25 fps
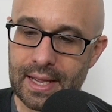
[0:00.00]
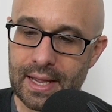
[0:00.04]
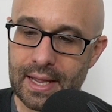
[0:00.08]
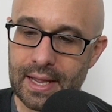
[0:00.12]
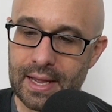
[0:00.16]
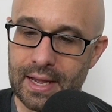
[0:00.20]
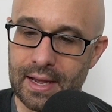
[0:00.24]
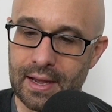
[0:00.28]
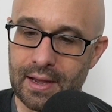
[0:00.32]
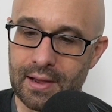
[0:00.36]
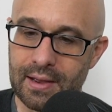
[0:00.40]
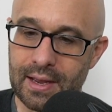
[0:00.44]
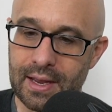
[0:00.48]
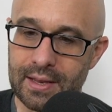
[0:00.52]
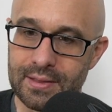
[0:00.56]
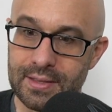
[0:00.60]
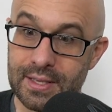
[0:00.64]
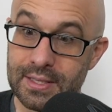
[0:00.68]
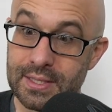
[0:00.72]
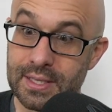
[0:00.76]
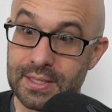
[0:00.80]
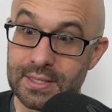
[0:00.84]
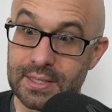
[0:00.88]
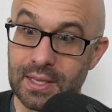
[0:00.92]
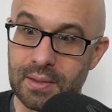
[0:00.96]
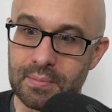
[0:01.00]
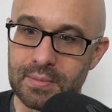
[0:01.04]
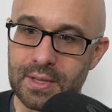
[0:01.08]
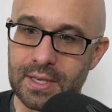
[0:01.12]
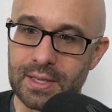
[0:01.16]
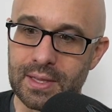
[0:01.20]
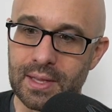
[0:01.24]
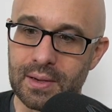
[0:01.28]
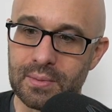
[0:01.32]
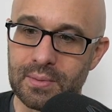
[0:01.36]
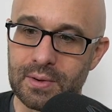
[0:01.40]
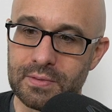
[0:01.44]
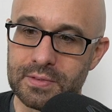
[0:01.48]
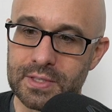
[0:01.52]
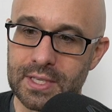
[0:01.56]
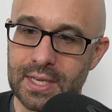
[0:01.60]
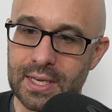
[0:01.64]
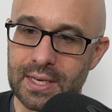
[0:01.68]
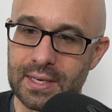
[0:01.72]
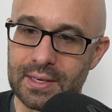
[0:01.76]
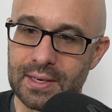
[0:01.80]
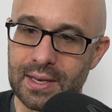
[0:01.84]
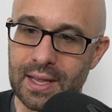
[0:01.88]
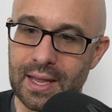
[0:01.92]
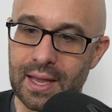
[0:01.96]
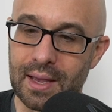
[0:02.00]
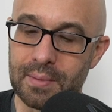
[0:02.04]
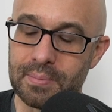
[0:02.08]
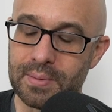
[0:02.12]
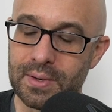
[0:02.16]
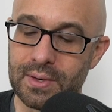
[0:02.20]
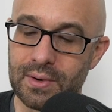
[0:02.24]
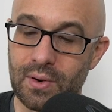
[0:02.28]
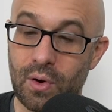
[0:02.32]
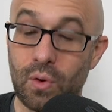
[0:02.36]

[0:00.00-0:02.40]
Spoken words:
And this is something that we've seen happen